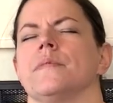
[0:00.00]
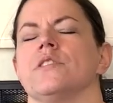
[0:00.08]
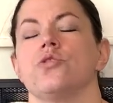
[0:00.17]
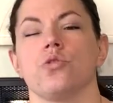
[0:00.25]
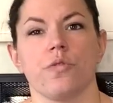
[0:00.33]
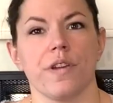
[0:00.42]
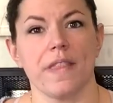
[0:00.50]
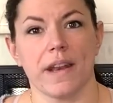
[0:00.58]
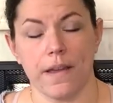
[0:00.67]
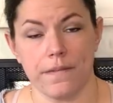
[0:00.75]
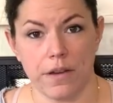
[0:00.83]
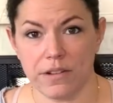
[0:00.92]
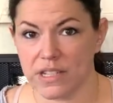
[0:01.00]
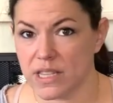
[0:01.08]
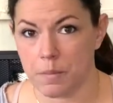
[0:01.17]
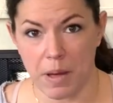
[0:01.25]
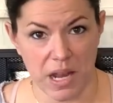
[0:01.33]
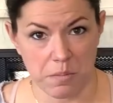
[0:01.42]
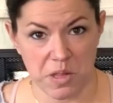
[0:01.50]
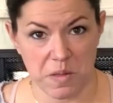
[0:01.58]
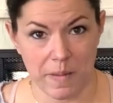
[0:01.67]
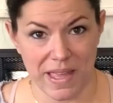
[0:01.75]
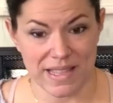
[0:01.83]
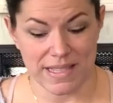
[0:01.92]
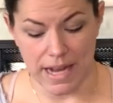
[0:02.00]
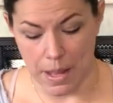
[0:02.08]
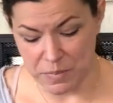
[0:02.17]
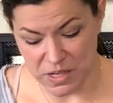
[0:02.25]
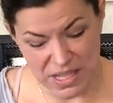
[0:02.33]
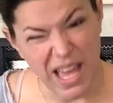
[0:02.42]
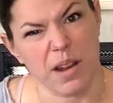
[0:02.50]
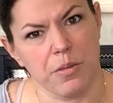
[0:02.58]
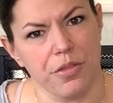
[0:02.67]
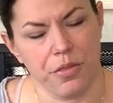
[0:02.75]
jewelry that I found at the bottom of the bins and I've just kind of